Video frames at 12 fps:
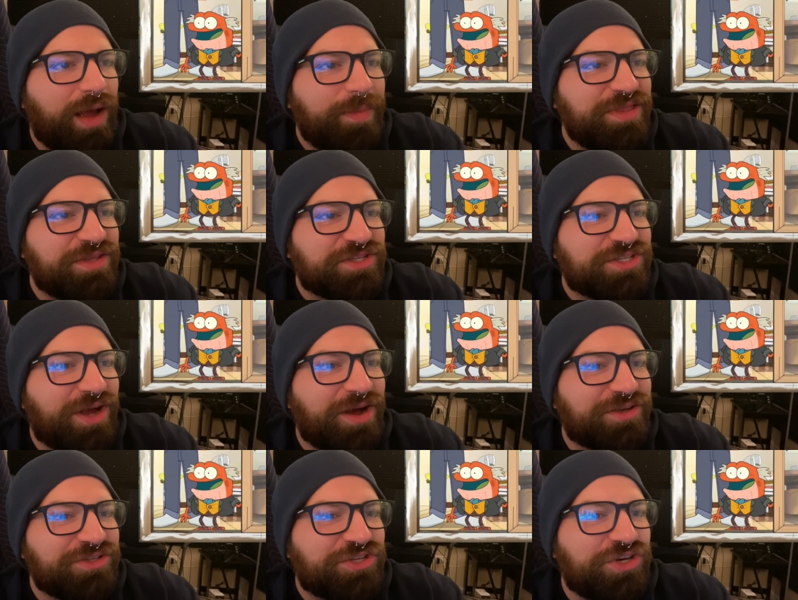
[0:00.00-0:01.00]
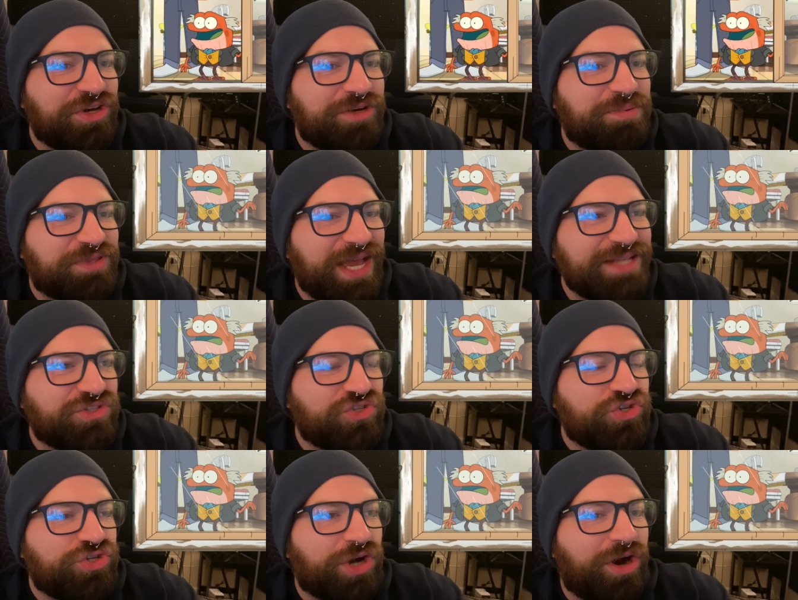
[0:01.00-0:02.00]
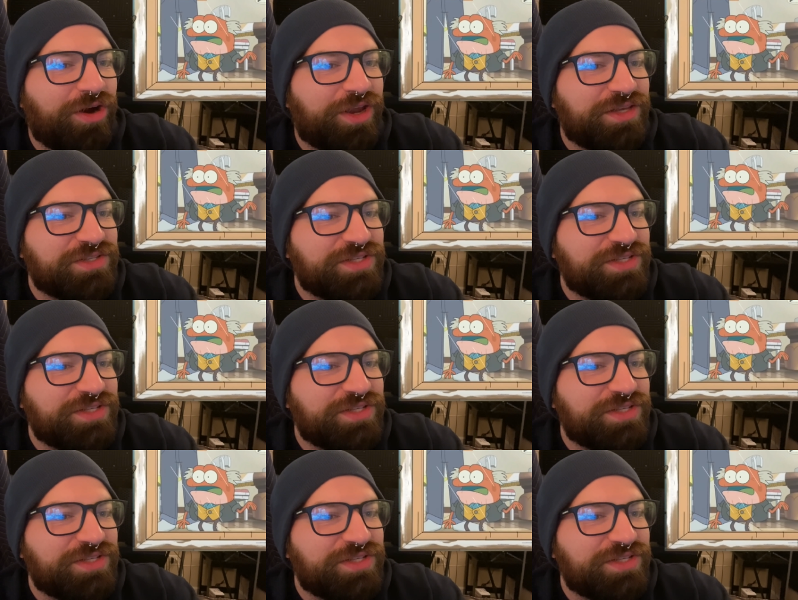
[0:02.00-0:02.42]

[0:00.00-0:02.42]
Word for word: I mean, the song's good, but that's jarring as